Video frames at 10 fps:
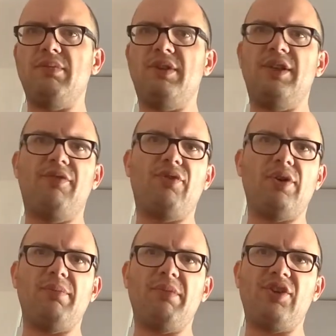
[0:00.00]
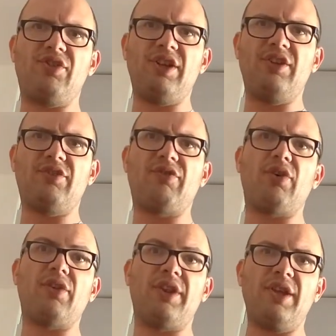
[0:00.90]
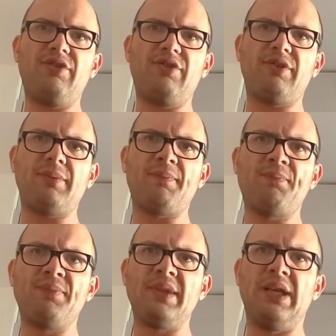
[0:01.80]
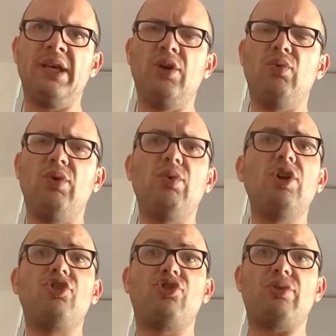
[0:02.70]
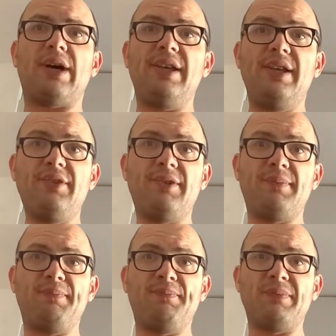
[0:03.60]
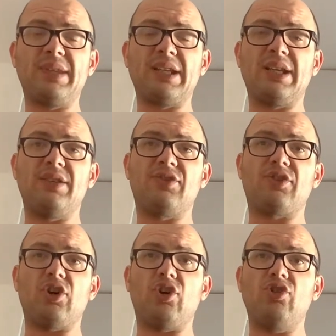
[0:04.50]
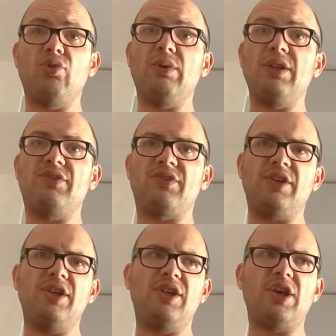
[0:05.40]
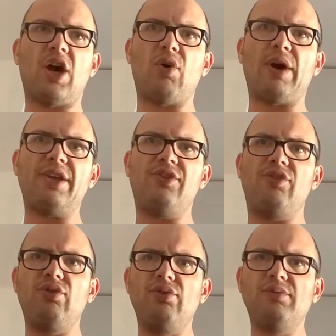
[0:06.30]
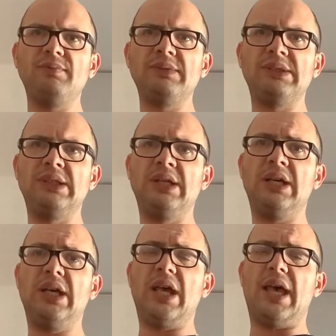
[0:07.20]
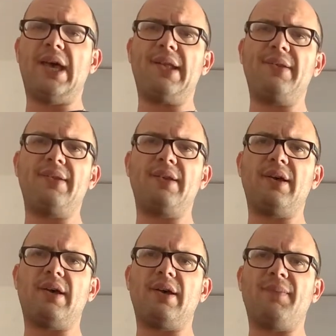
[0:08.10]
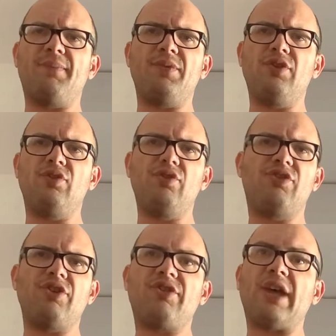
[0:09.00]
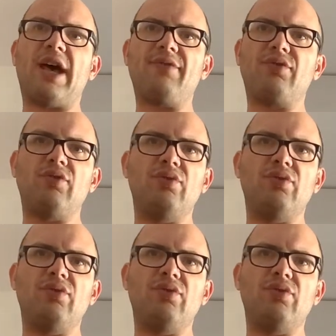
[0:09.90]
different machines for this. We will try it, so you will see how I do, and you just have to